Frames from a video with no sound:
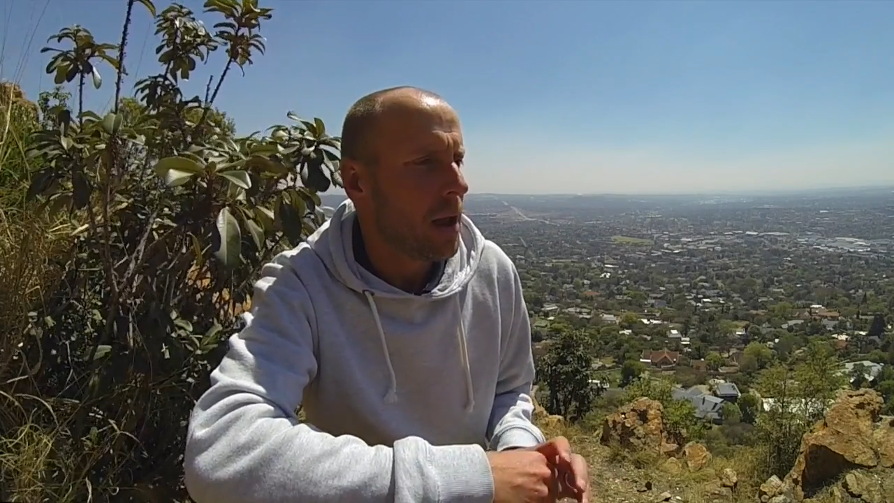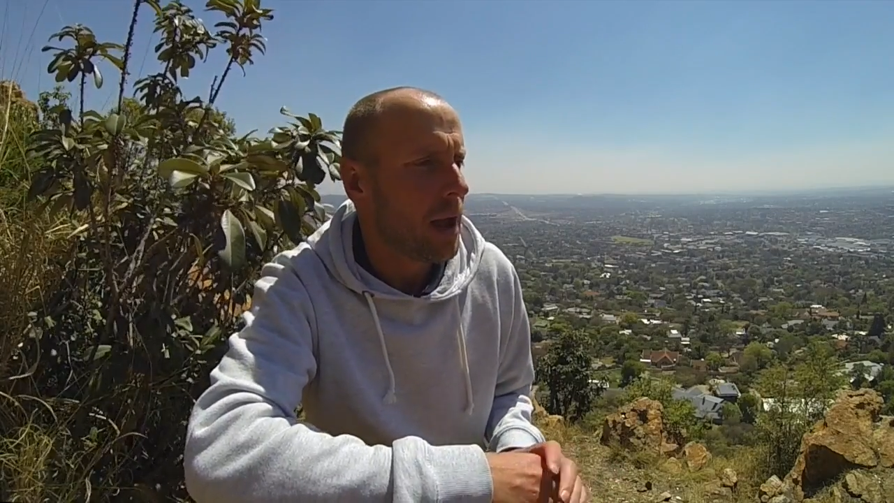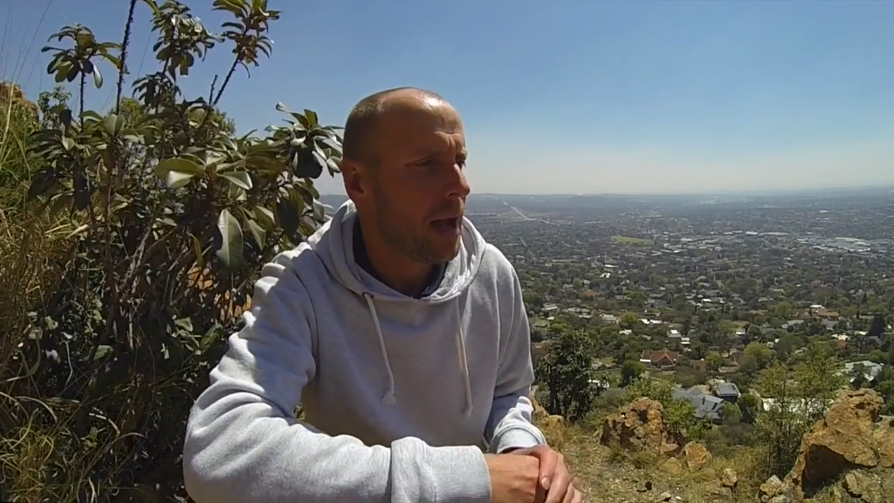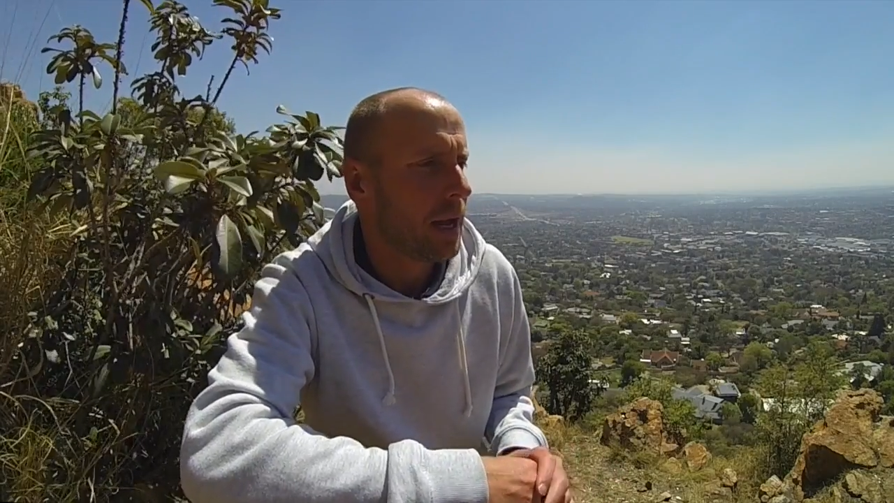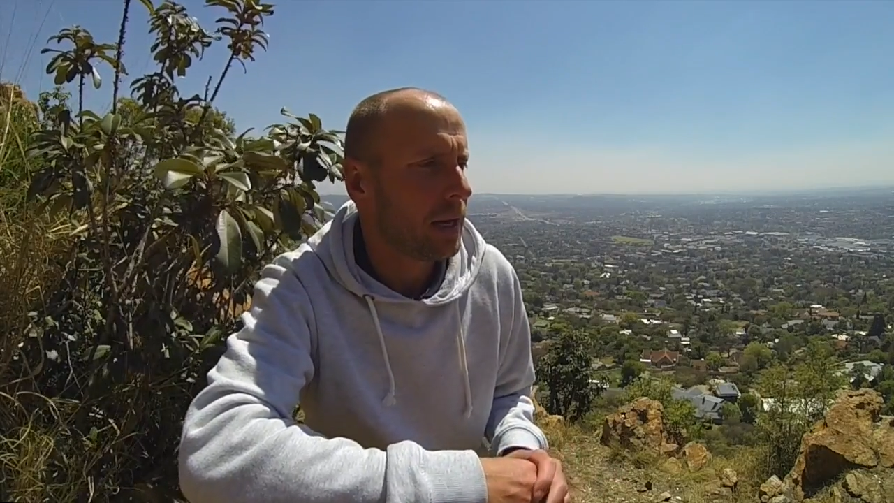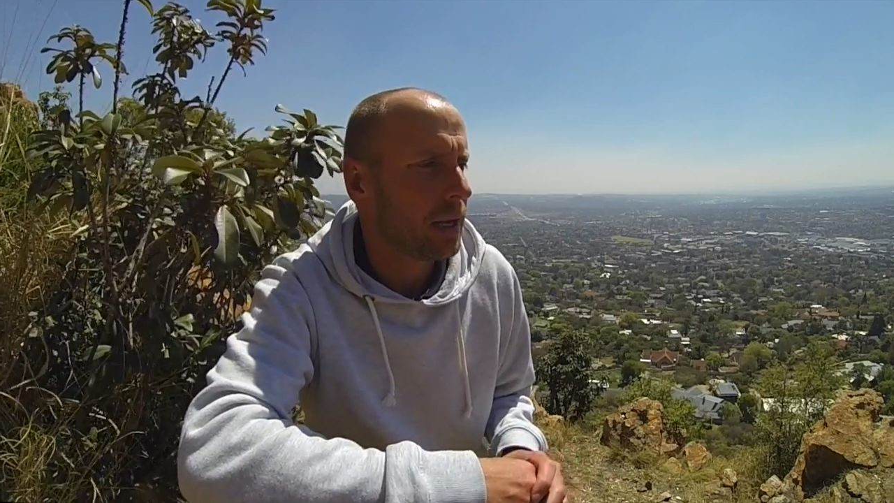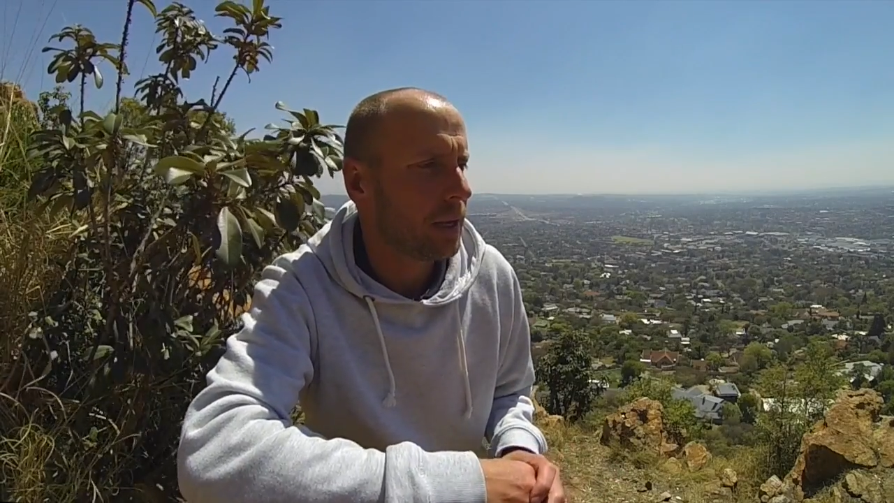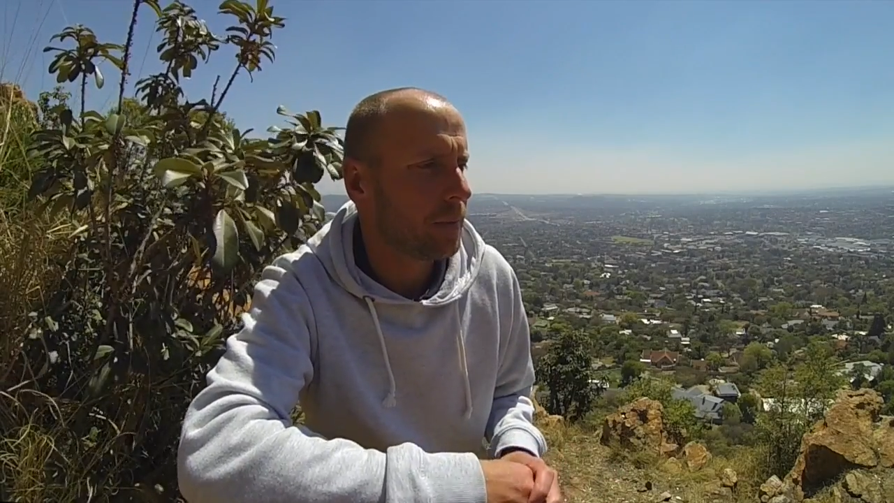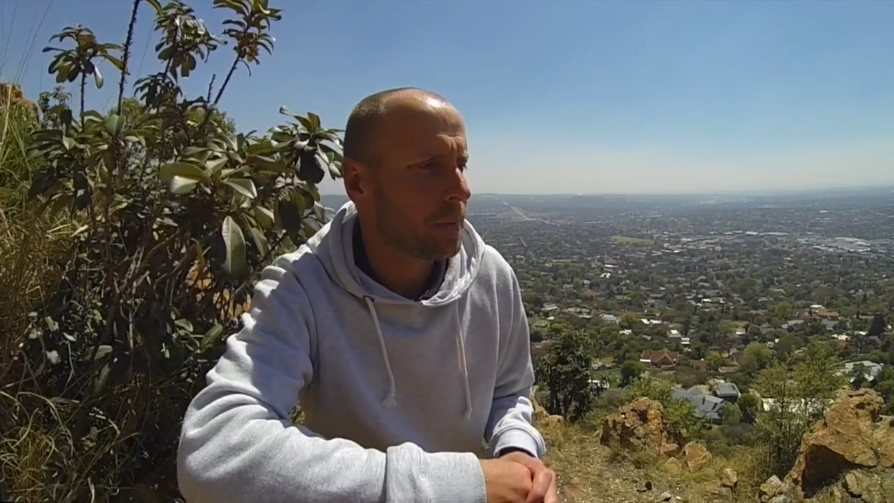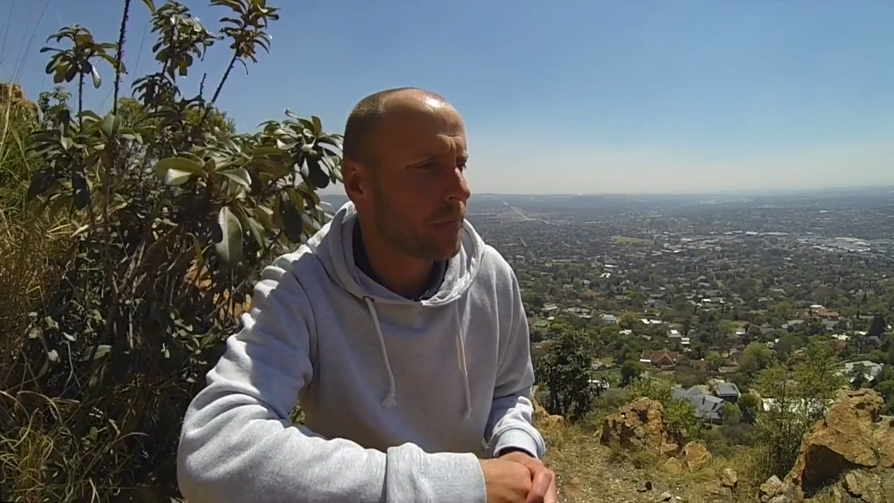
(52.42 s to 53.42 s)
And
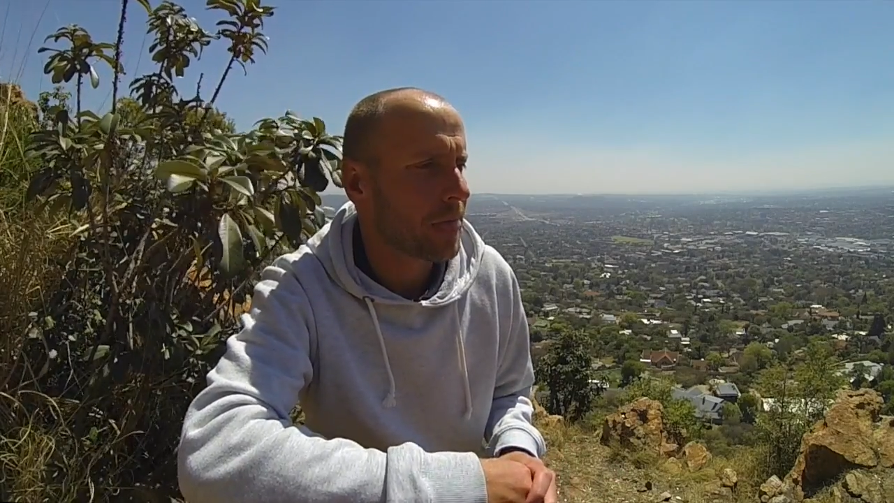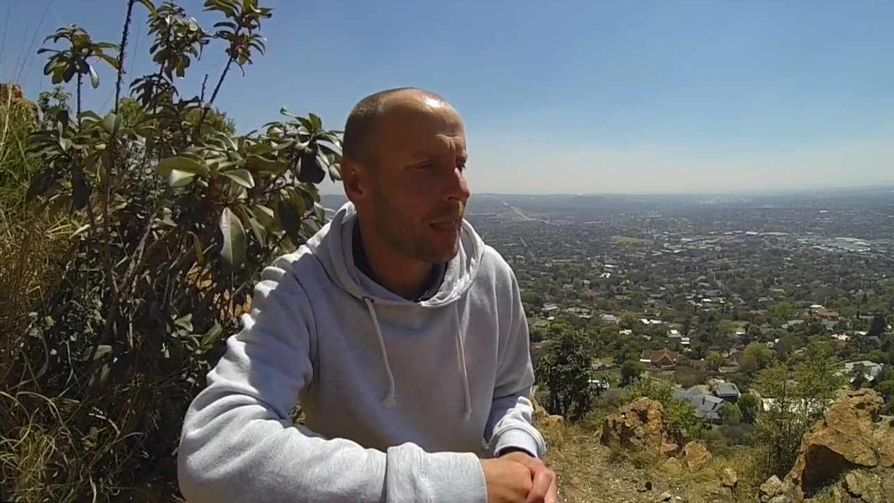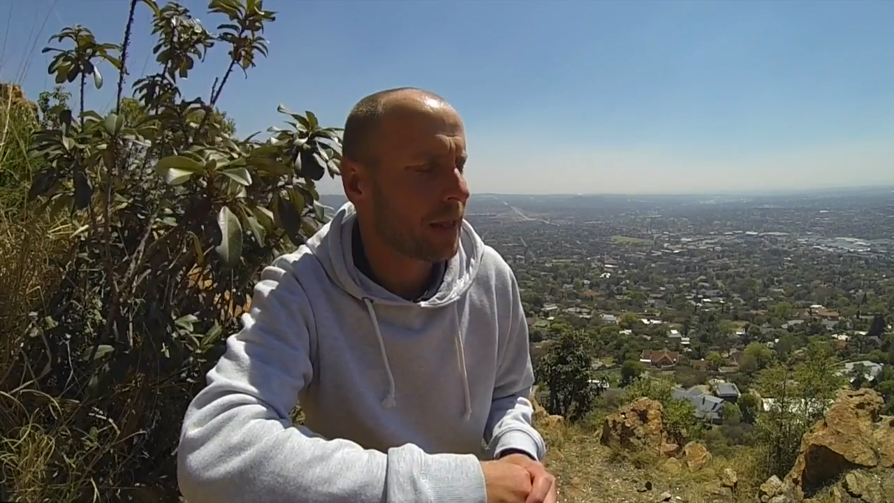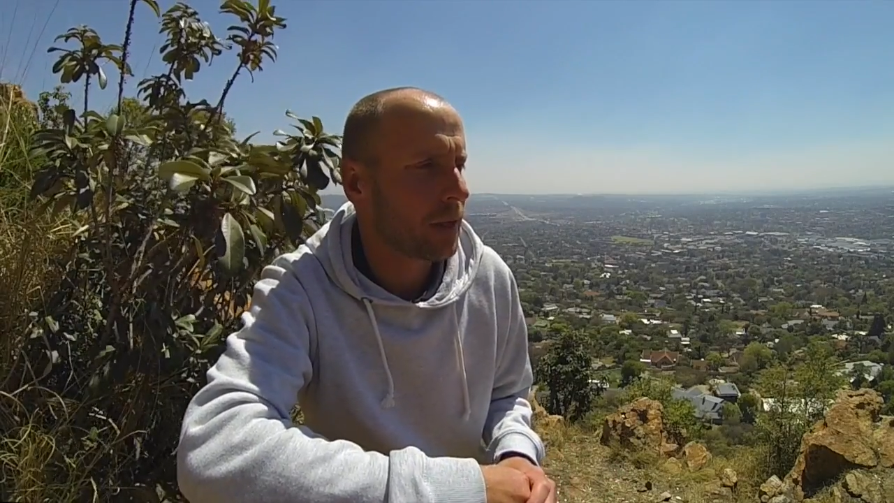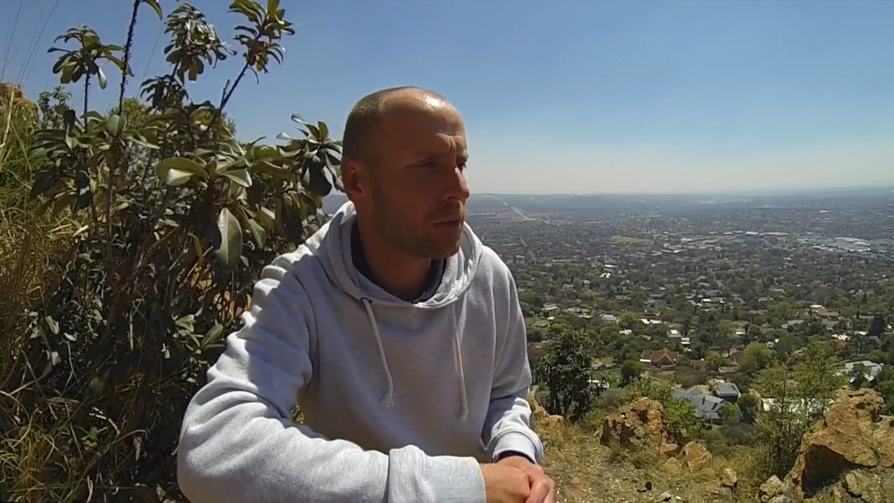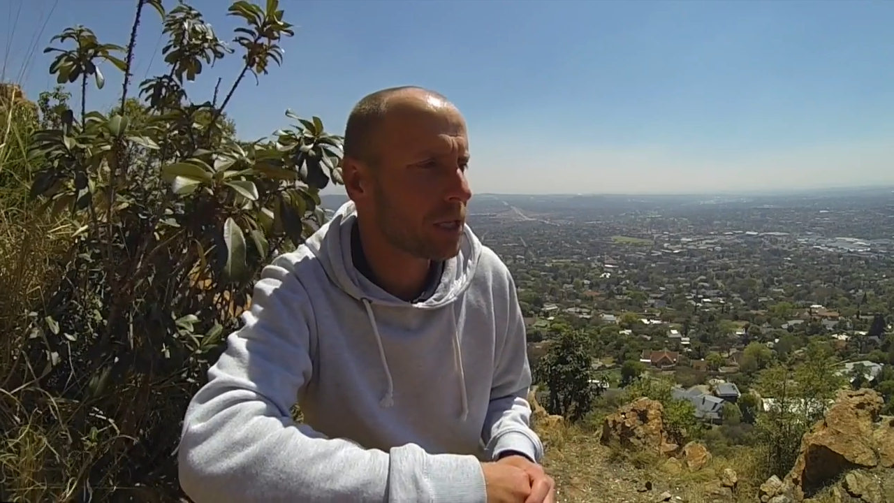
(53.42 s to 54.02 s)
it was